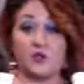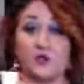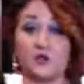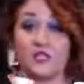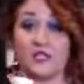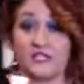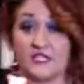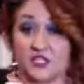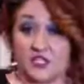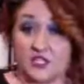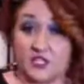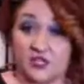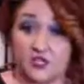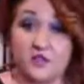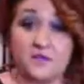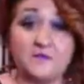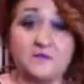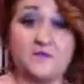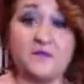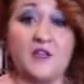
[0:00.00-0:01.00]
and
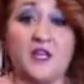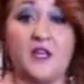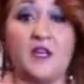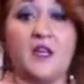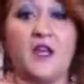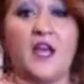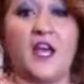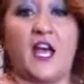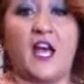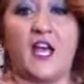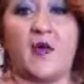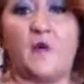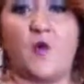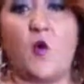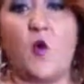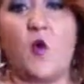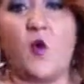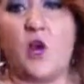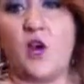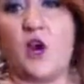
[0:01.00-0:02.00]
Conditioner,
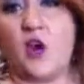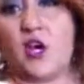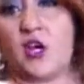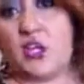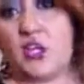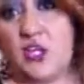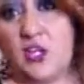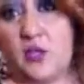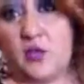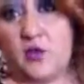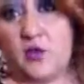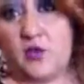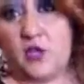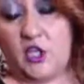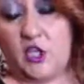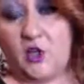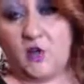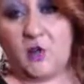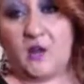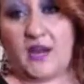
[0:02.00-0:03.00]
or our Keune
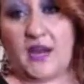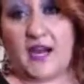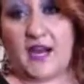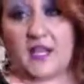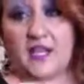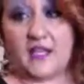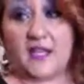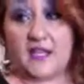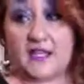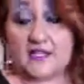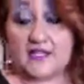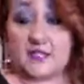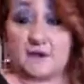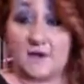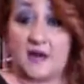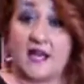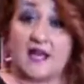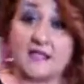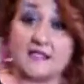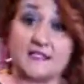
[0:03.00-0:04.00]
U, where I can
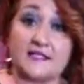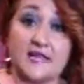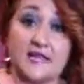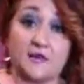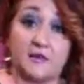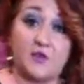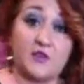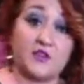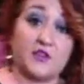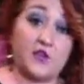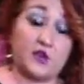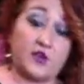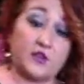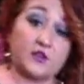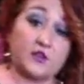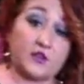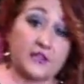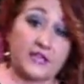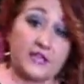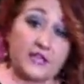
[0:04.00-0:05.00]
customize and put the
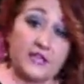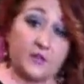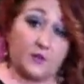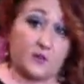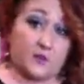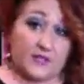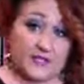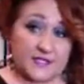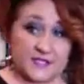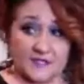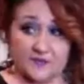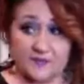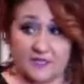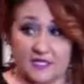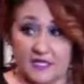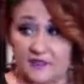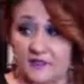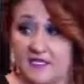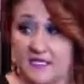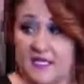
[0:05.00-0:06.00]
curl in with something
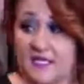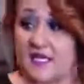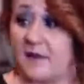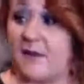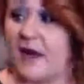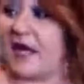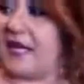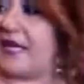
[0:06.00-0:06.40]
else that they might